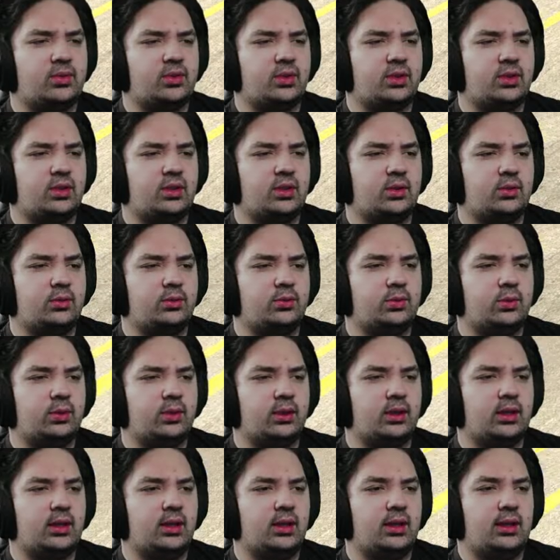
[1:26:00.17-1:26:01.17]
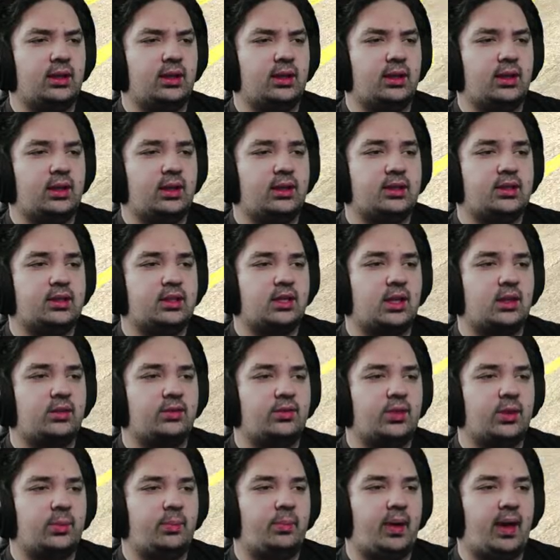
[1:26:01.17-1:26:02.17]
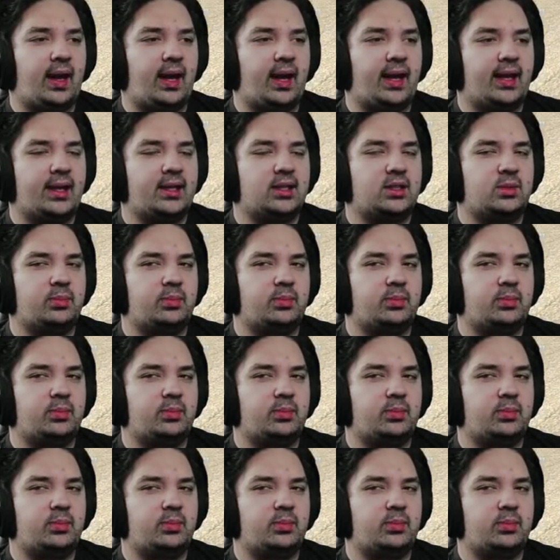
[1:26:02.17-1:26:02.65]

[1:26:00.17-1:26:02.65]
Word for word: you can go for. It's tough to pass,